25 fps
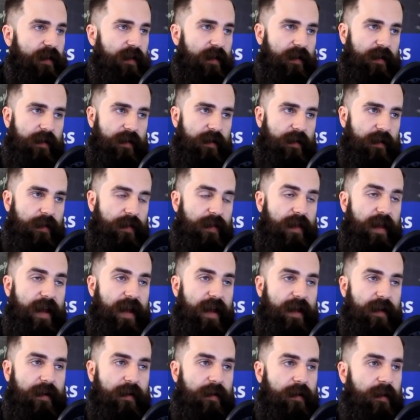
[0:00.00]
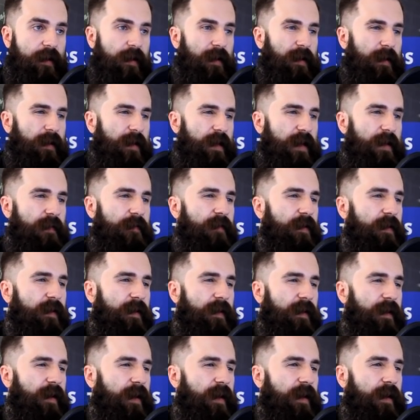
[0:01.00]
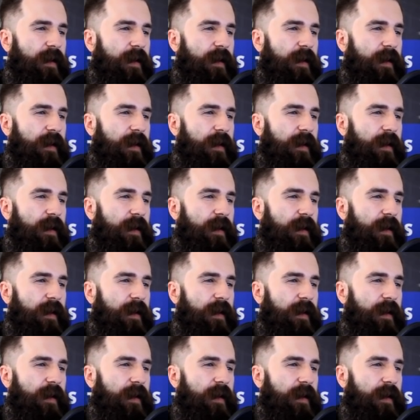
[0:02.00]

uh, then even